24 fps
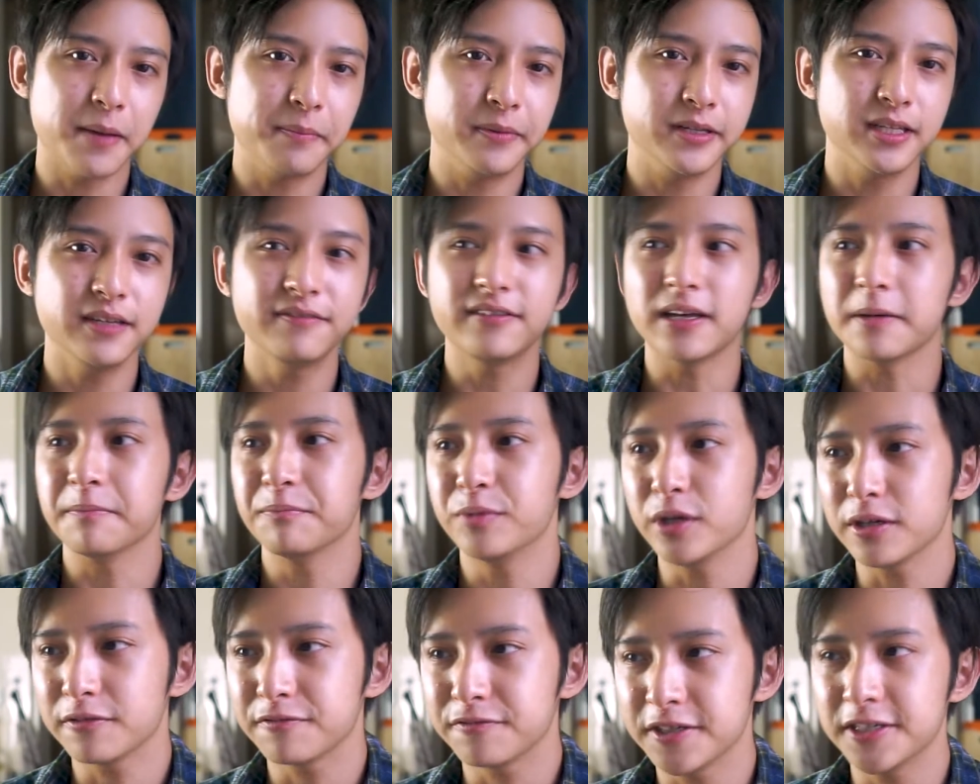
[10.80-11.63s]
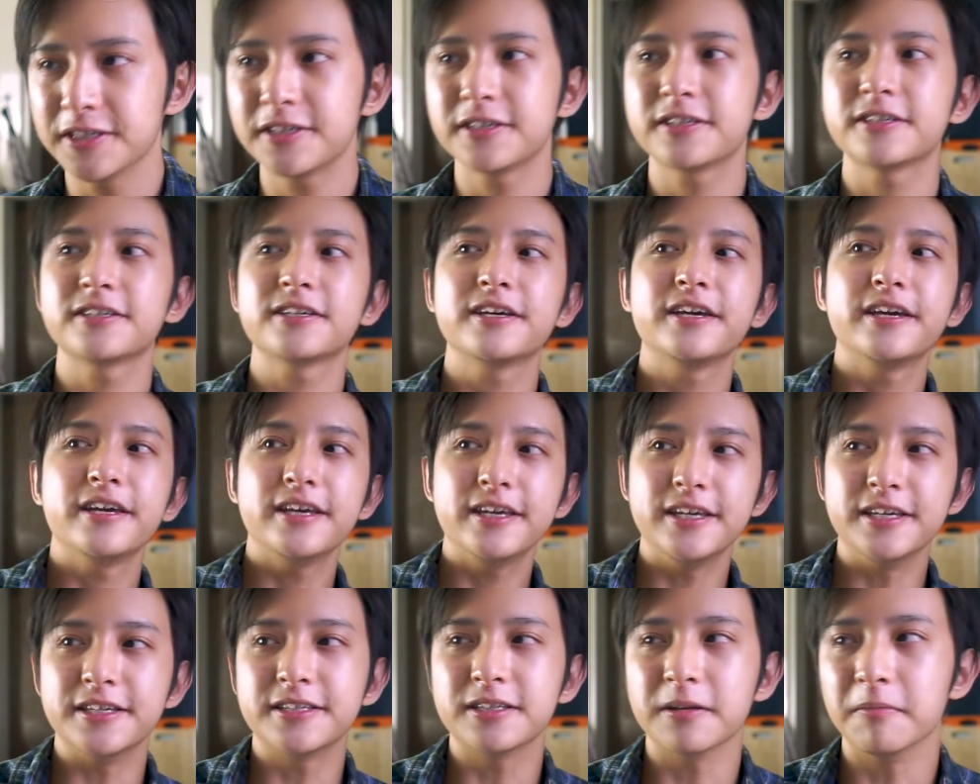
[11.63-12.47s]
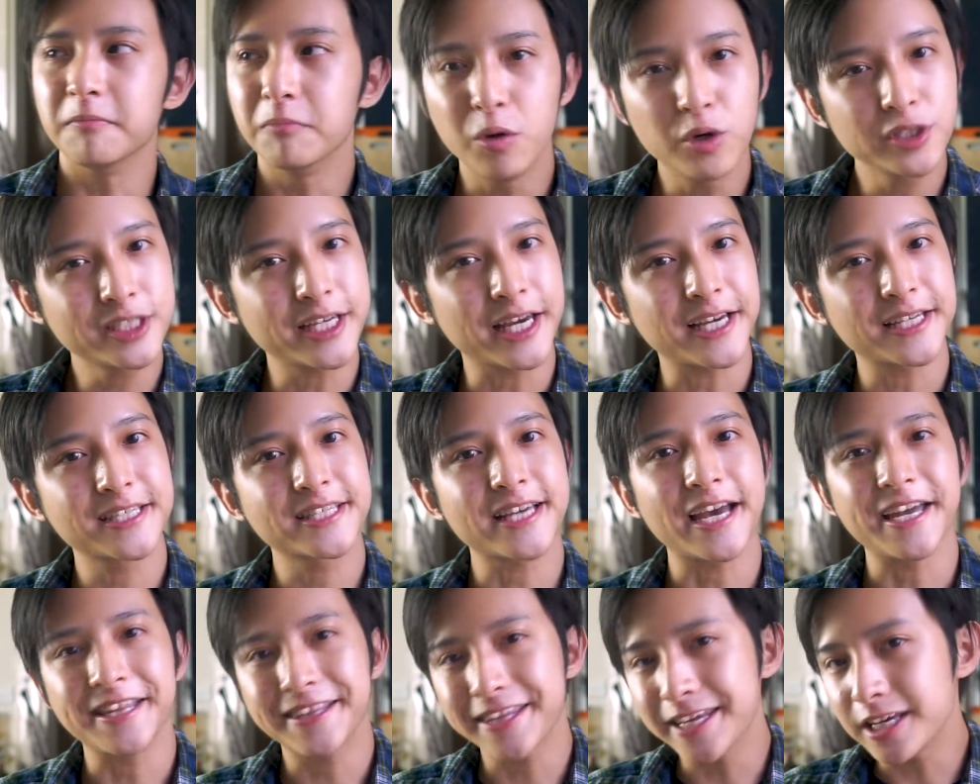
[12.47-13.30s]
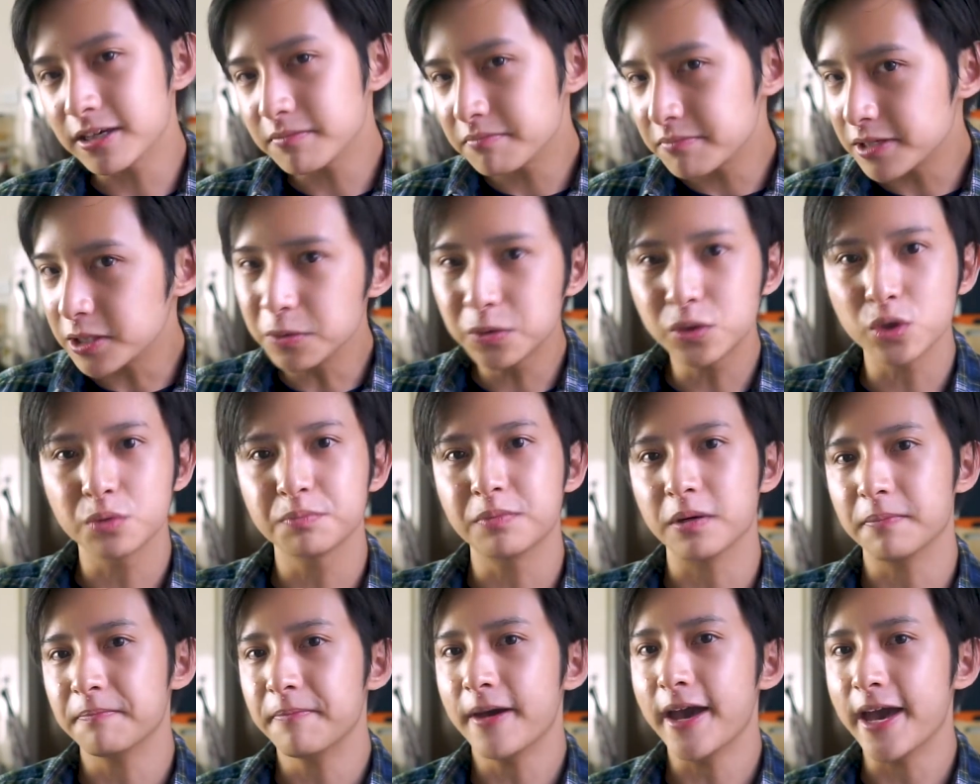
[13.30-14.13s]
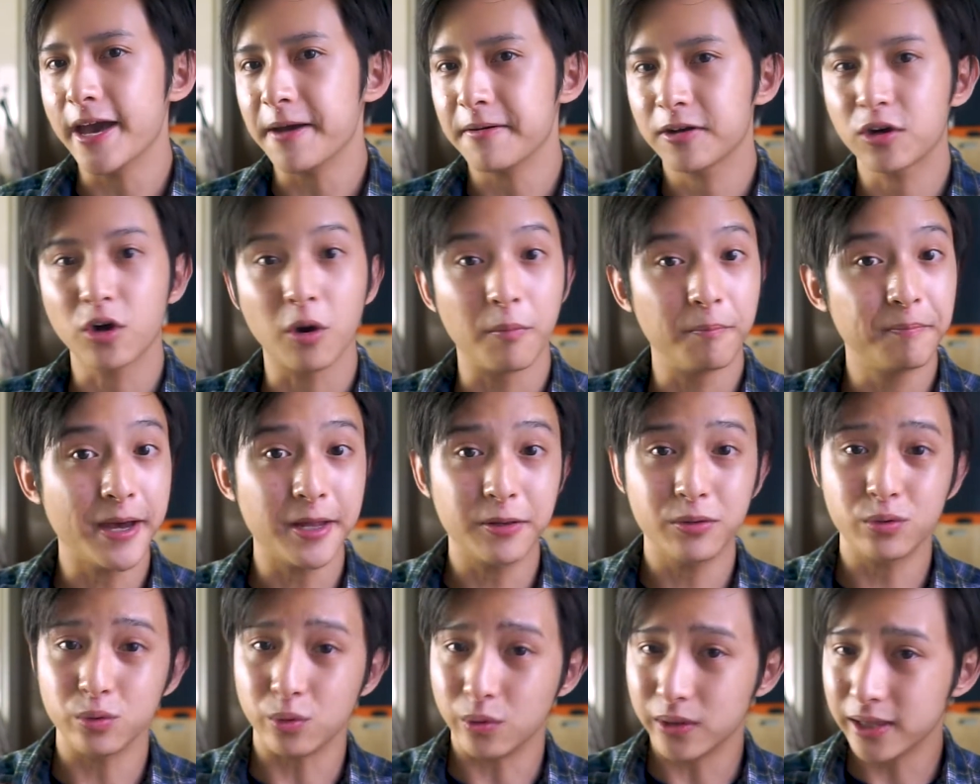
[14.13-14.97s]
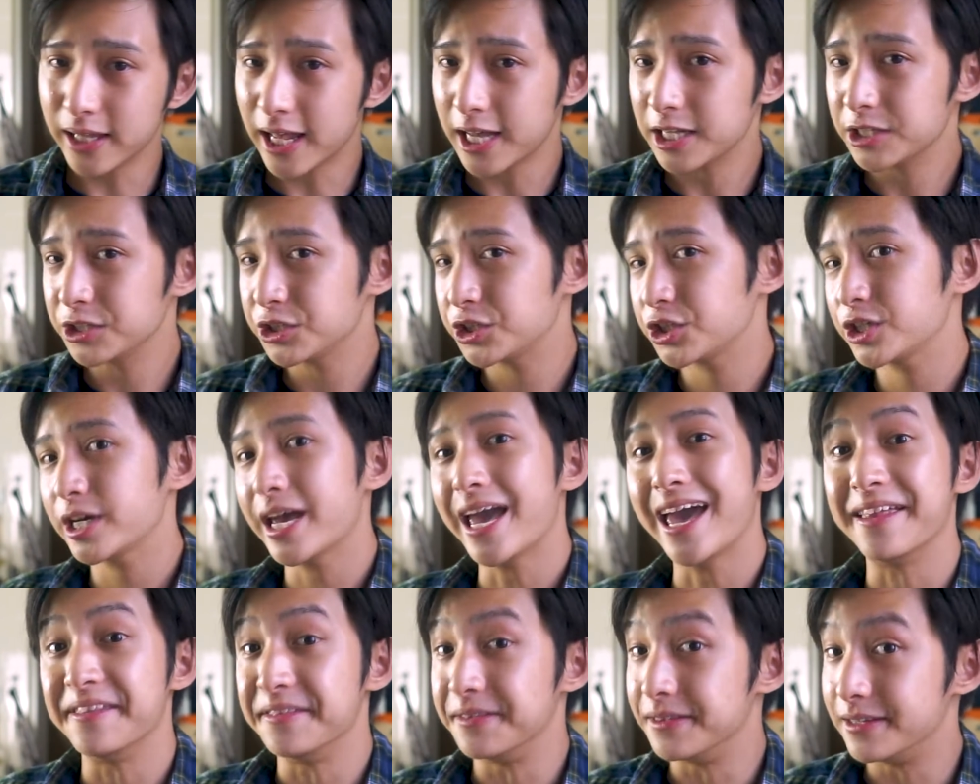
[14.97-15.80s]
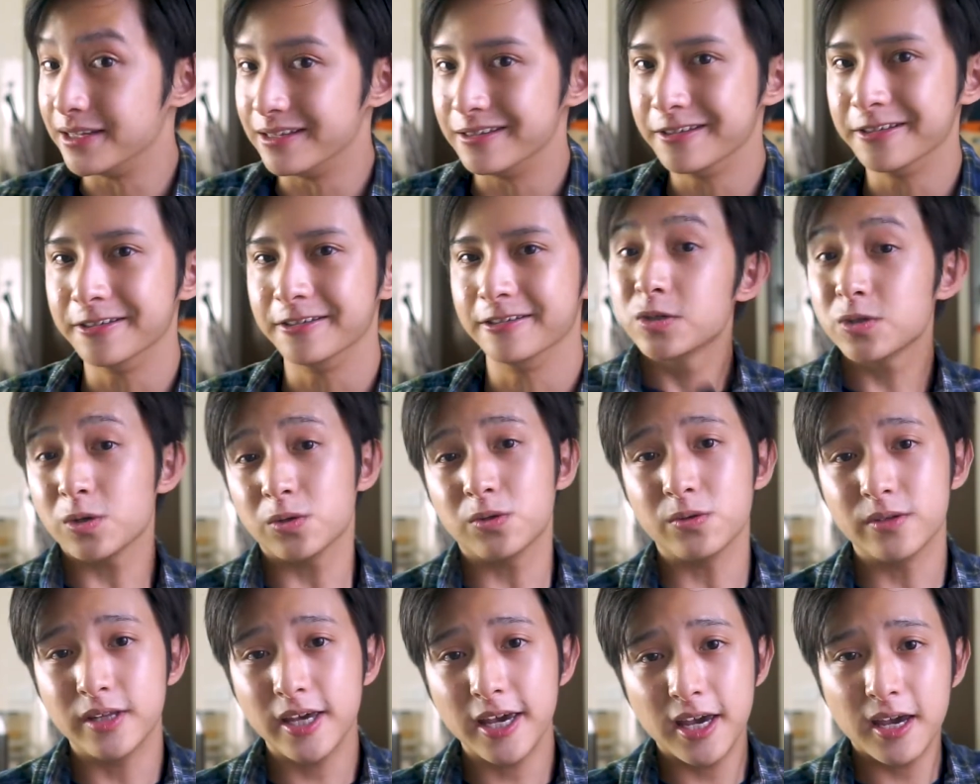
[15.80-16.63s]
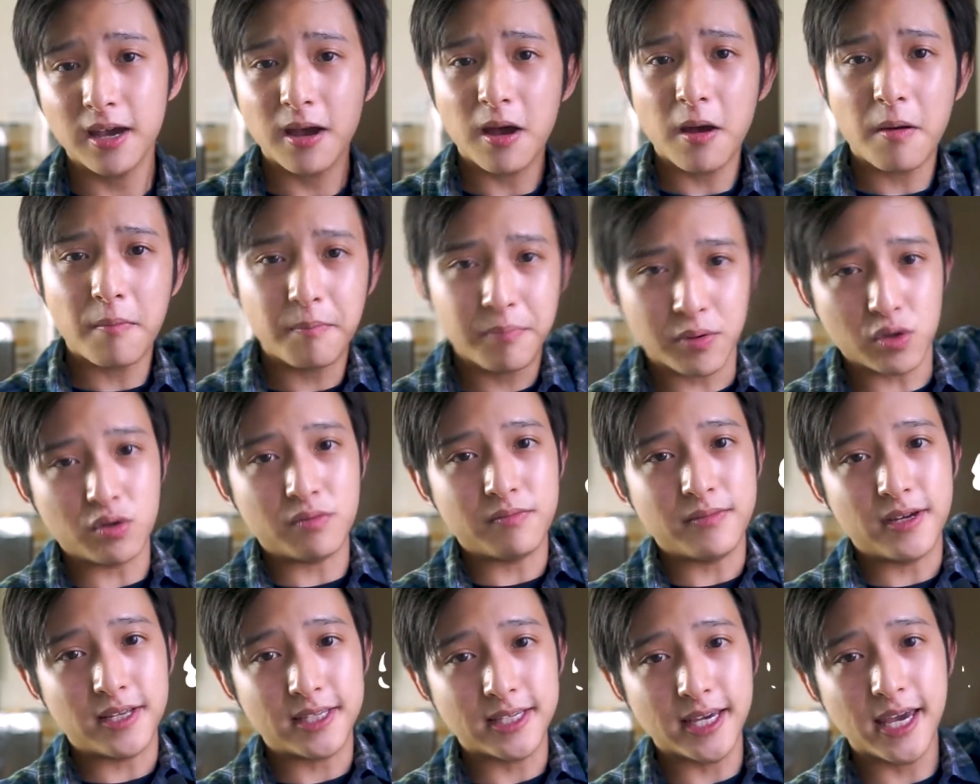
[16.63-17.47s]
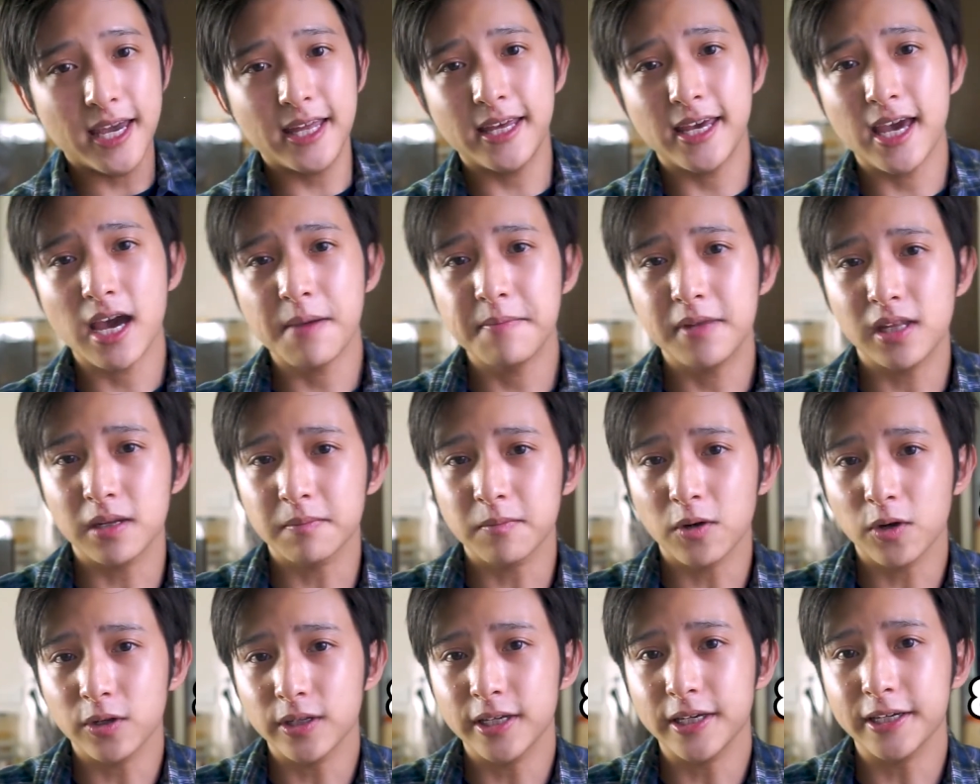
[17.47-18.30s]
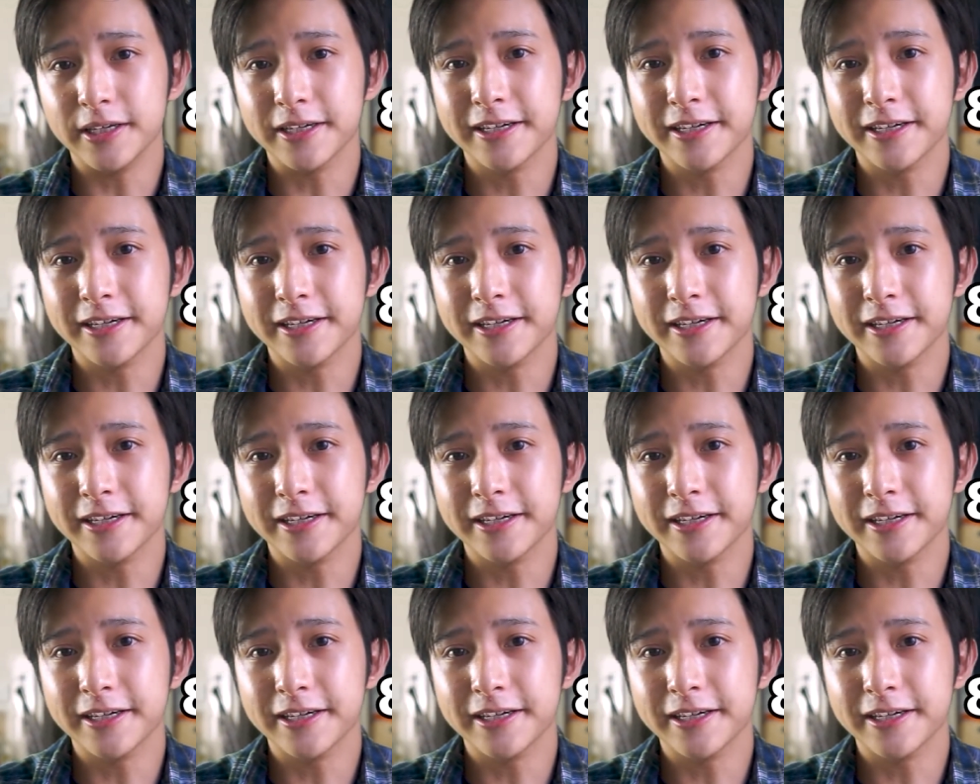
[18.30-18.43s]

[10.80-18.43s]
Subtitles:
believe that breakfast is the most exciting meal to prepare compared to lunch and dinner. So today, it's 8 AM in the morning.